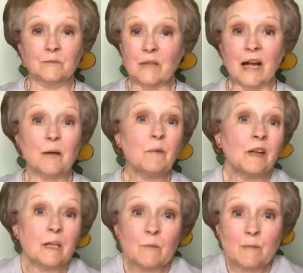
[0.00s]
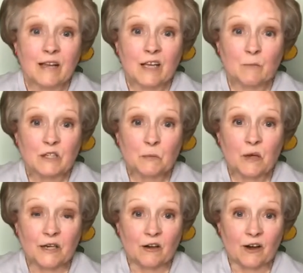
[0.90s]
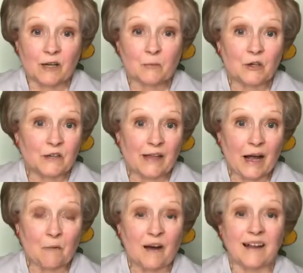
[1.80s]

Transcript: I'm not going to be making much money on it. Put it that way.